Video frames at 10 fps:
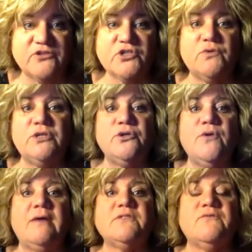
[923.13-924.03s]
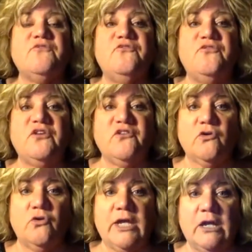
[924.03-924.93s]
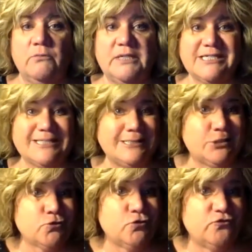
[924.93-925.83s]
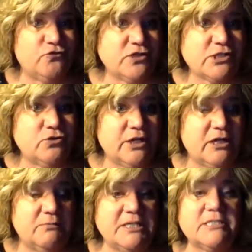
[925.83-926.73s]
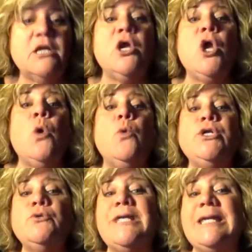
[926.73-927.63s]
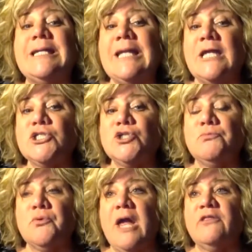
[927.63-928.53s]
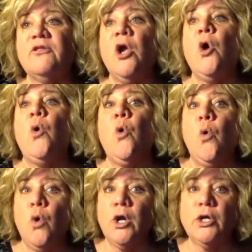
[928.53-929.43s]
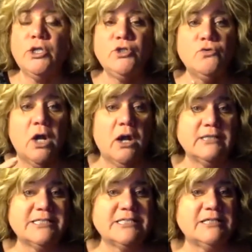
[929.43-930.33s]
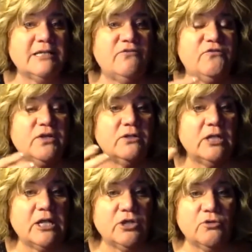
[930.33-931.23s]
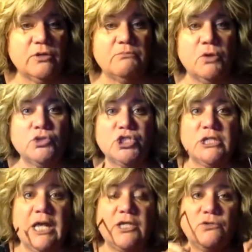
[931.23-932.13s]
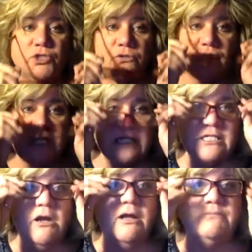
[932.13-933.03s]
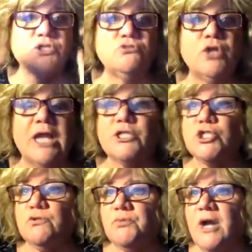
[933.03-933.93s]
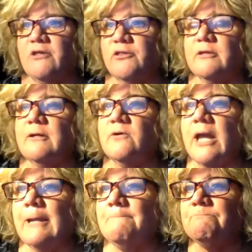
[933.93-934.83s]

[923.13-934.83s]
So either you have some physical ailments, literal physical ailments, where you can't catch your breath, or you constantly feel like you're in motion and you don't take time to catch your breath. Okay.